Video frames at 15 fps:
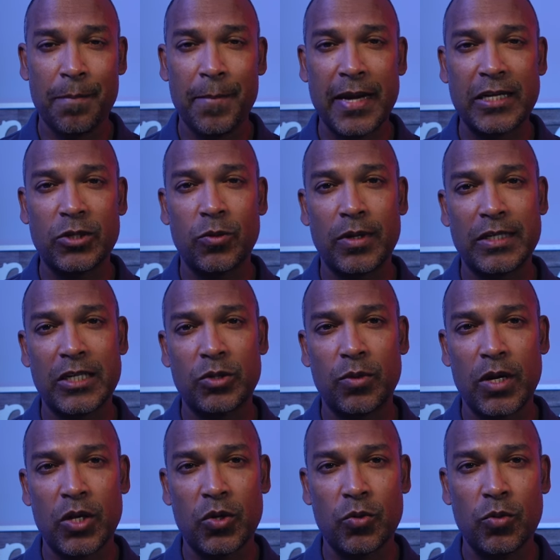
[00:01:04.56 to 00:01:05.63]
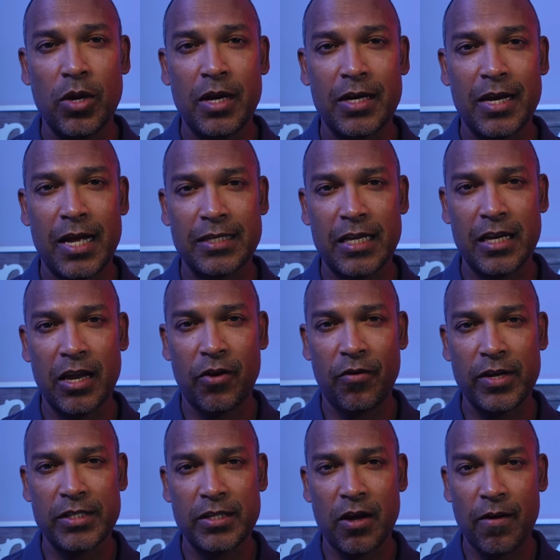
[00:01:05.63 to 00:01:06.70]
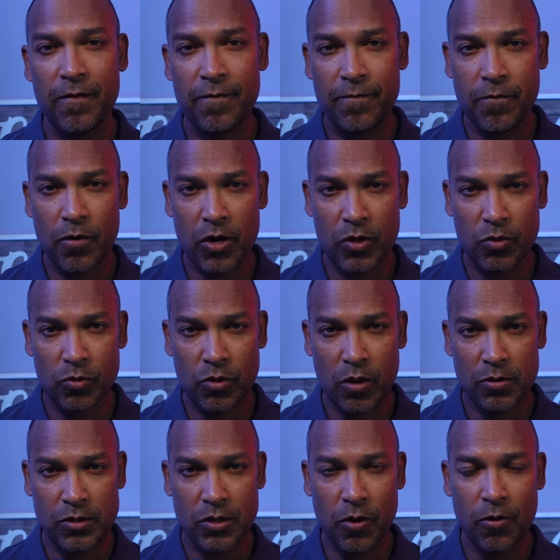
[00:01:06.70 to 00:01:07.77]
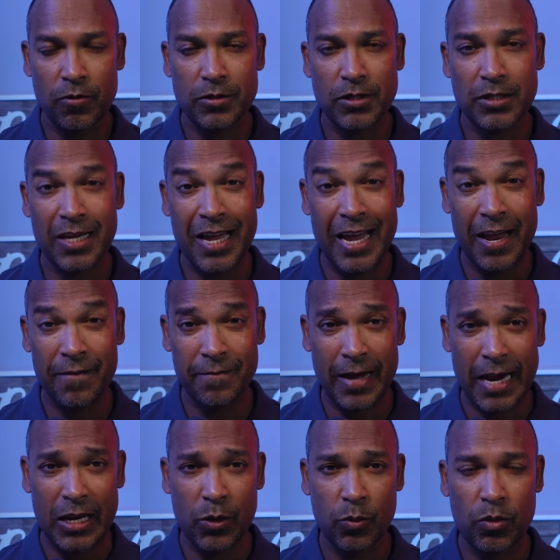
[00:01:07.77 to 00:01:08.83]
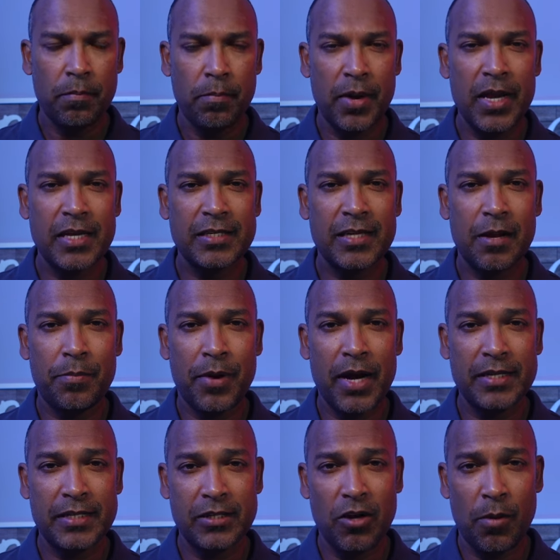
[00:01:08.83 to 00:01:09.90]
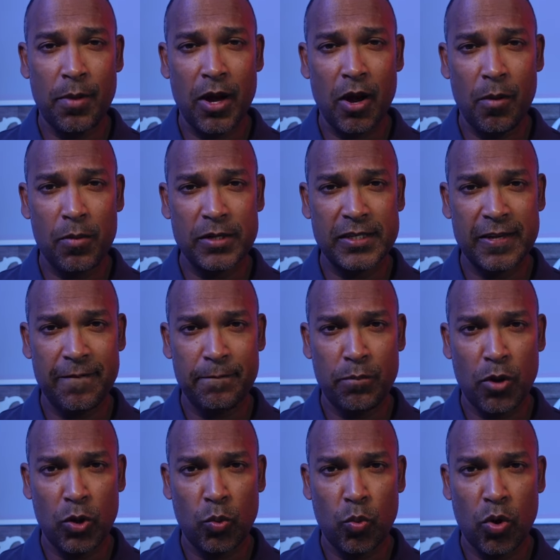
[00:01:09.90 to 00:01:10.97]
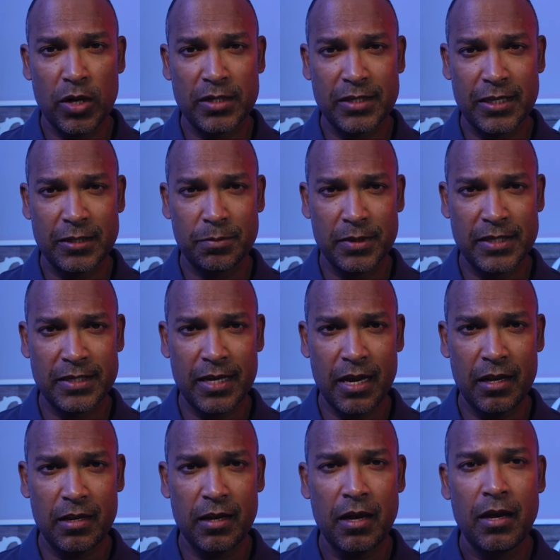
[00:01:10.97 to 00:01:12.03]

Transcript: in May 2022. That's a decrease of $42,000 in value. Median sale price is down by almost 7.16%.